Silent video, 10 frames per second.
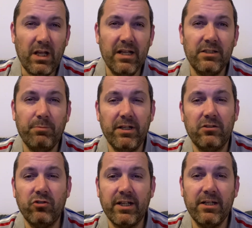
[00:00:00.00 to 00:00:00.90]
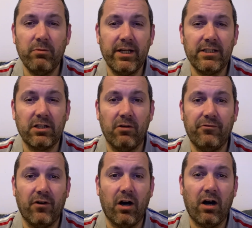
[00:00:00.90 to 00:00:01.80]
It's been a tricky week so
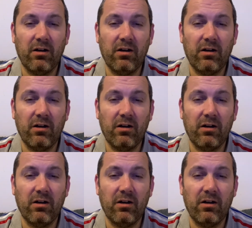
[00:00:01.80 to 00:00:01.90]
far.